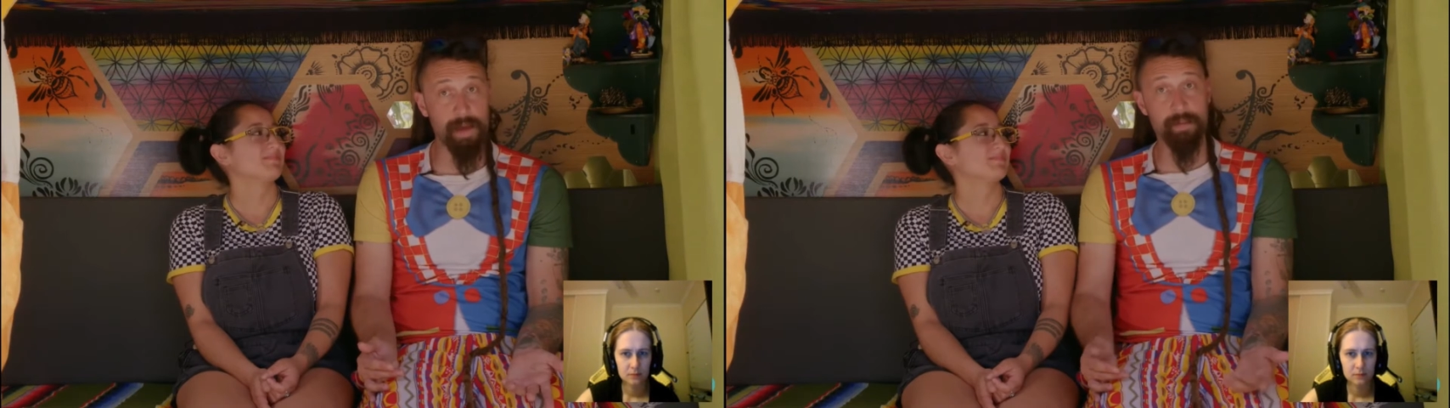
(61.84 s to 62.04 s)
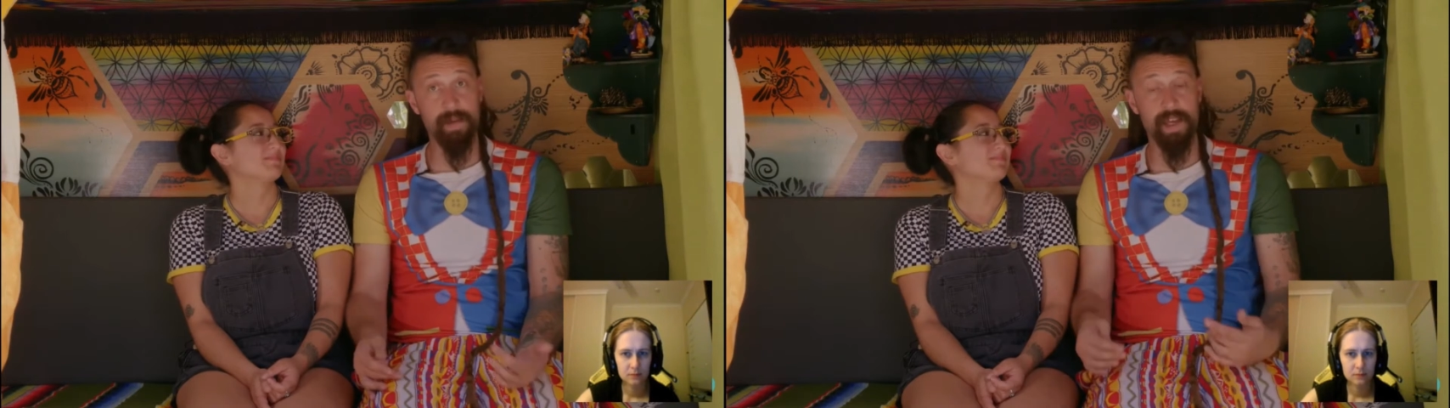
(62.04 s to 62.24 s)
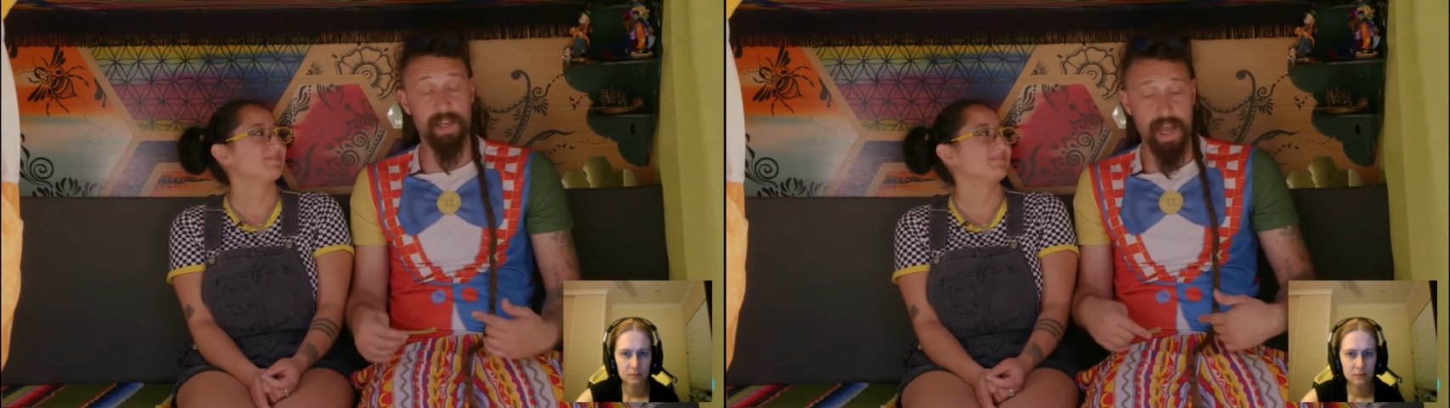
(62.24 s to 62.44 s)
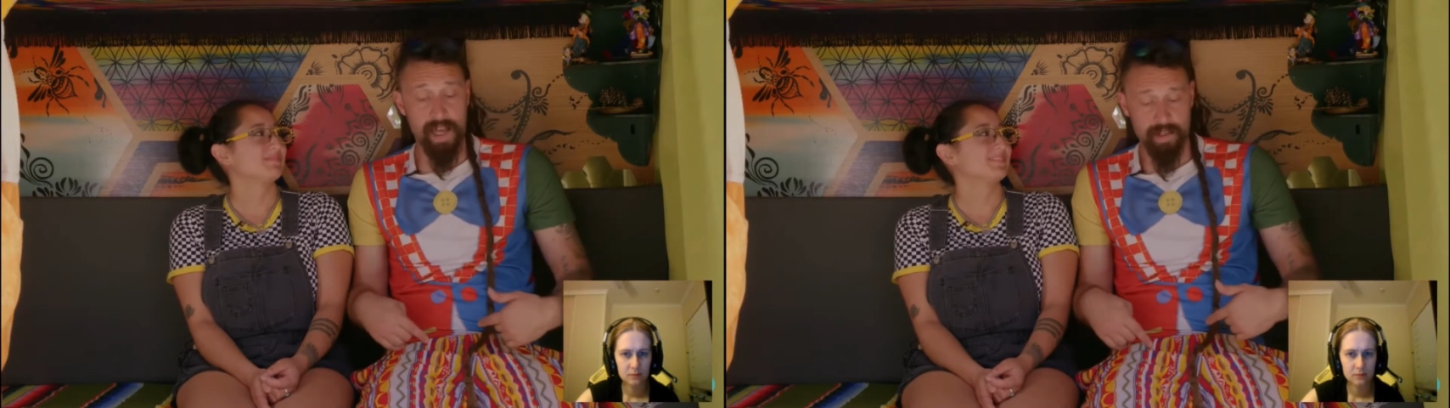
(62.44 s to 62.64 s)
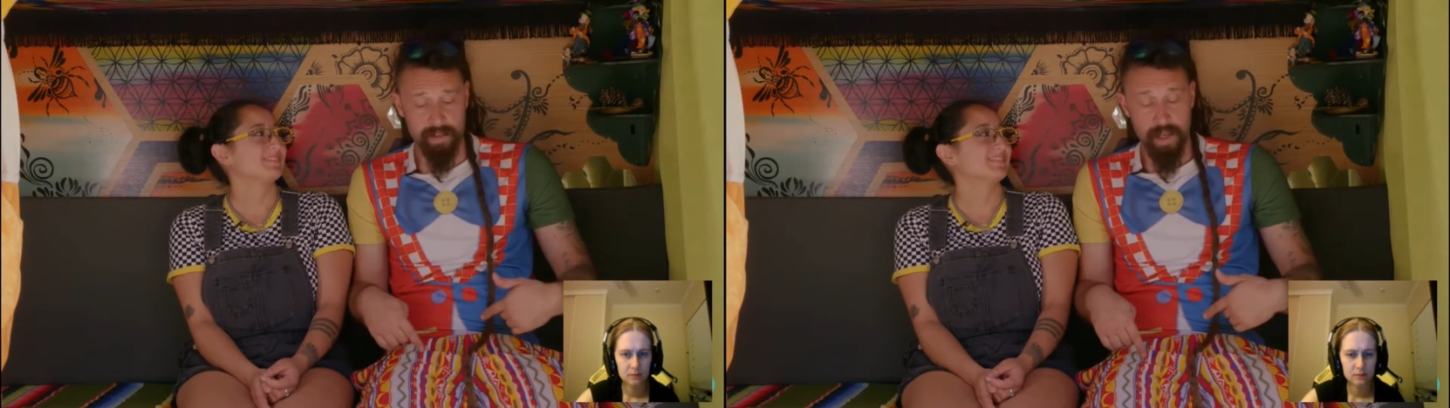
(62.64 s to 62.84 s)
Speaker 1: maybe a
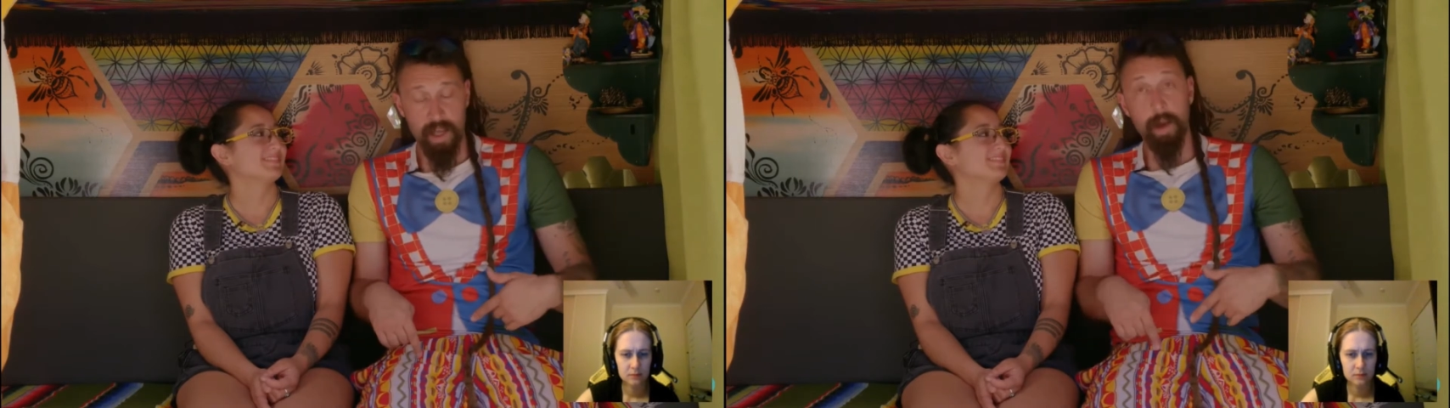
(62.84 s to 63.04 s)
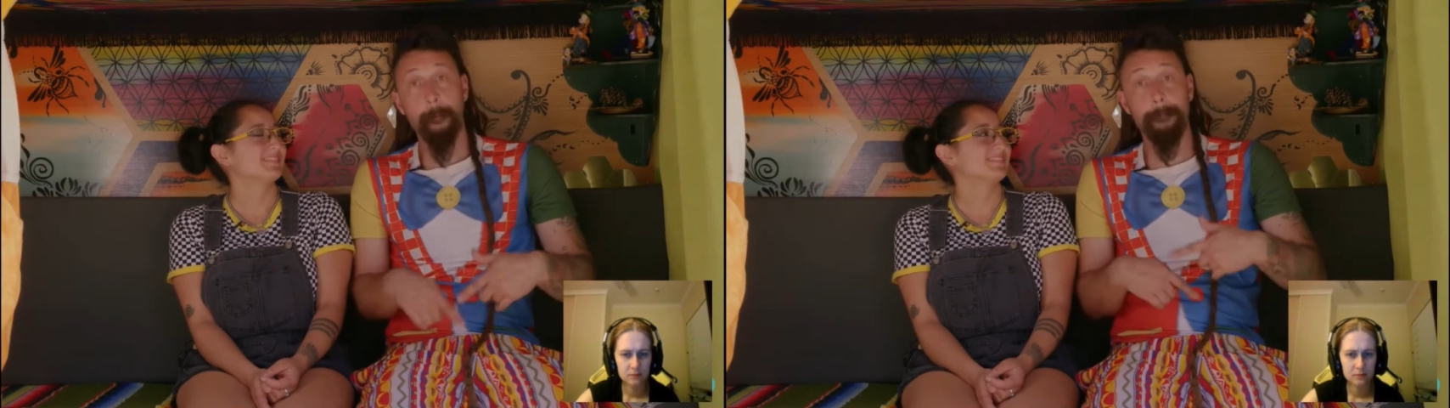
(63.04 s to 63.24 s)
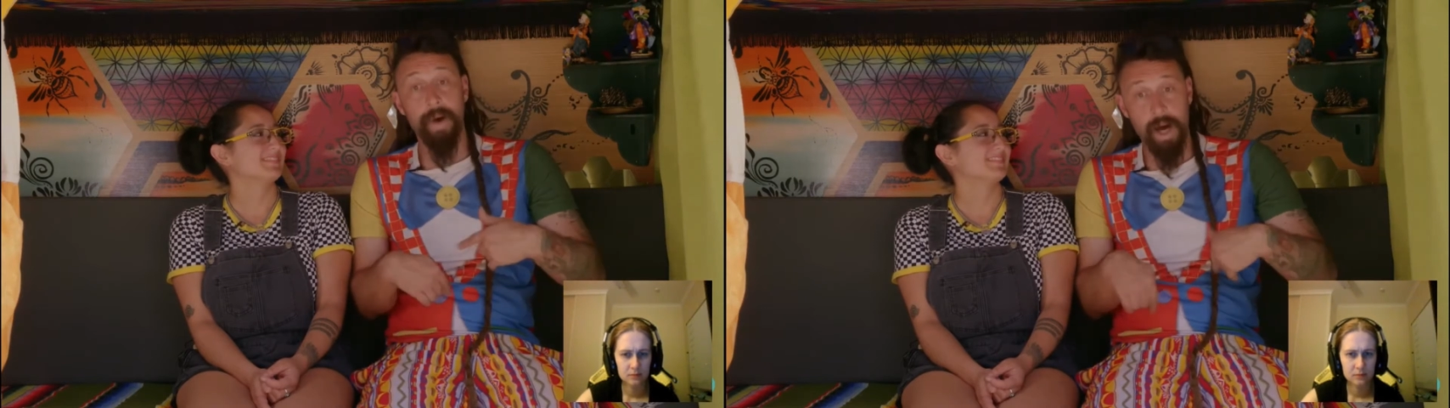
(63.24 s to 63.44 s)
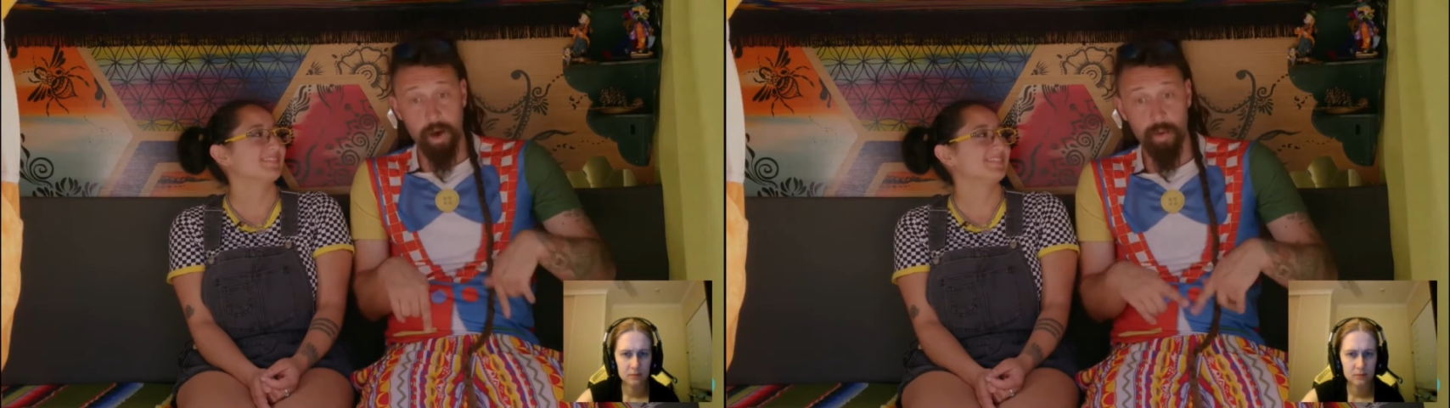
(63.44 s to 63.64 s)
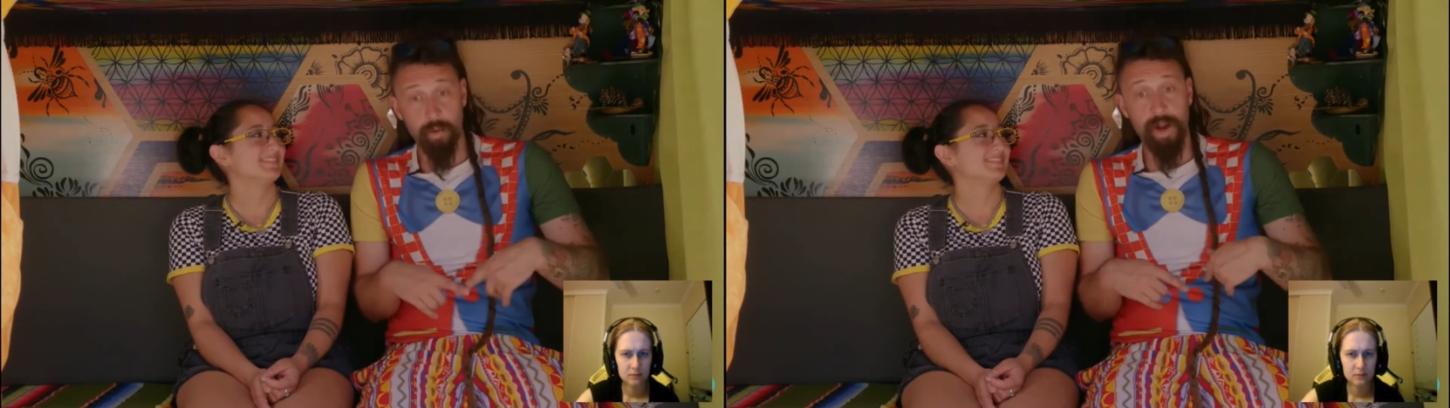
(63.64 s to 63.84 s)
nice
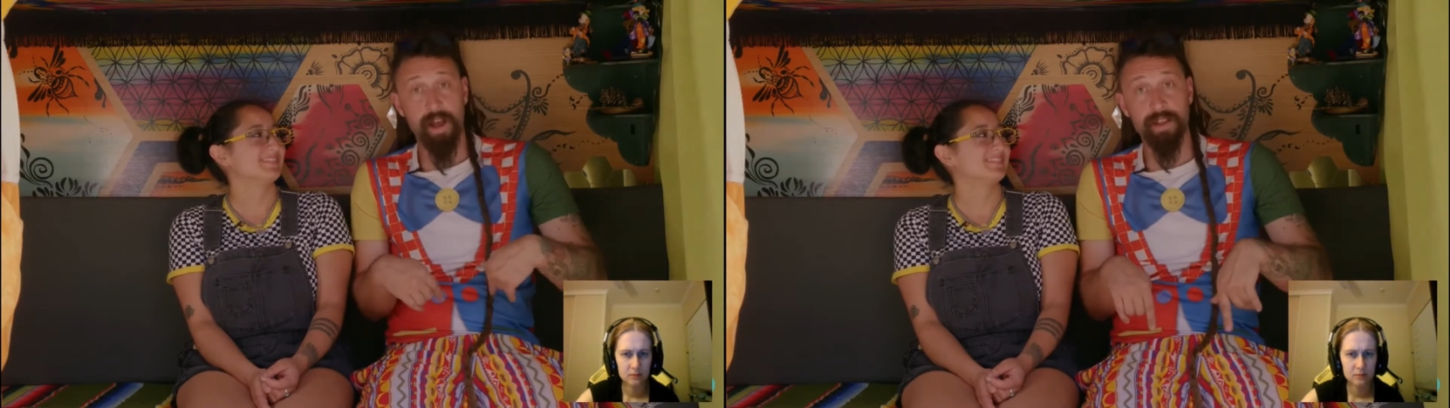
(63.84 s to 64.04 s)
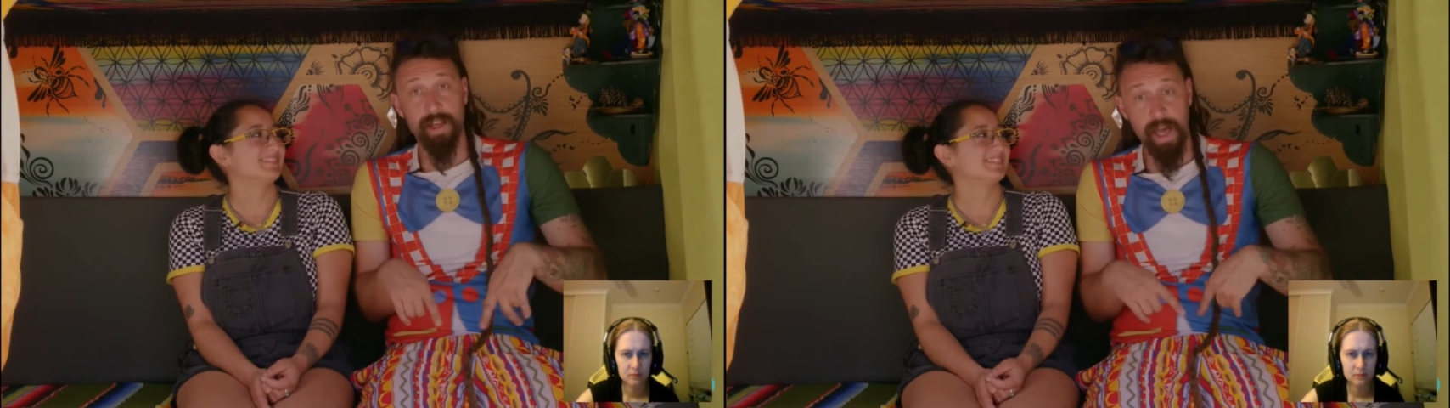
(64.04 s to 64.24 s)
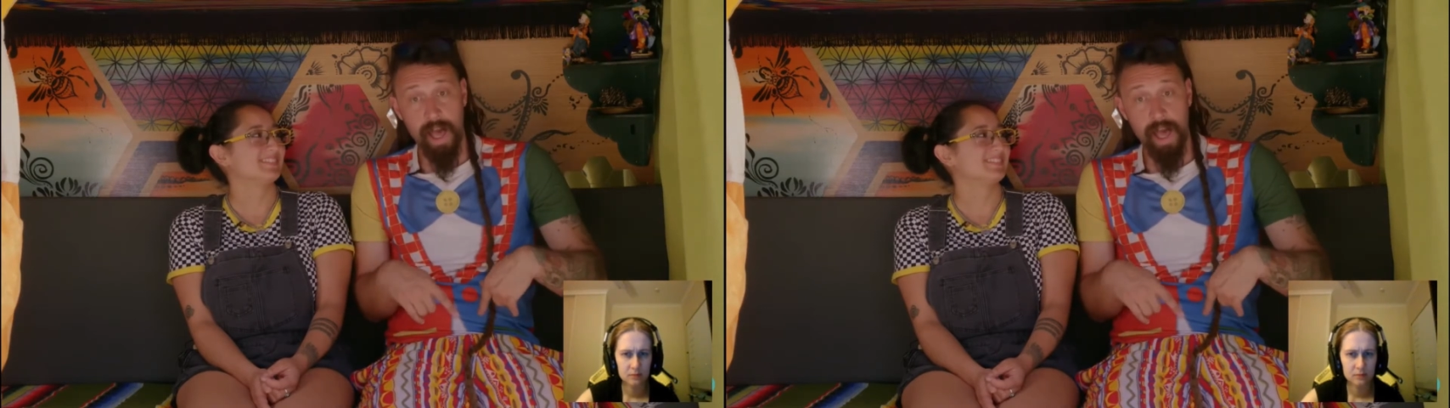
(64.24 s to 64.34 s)
bow around the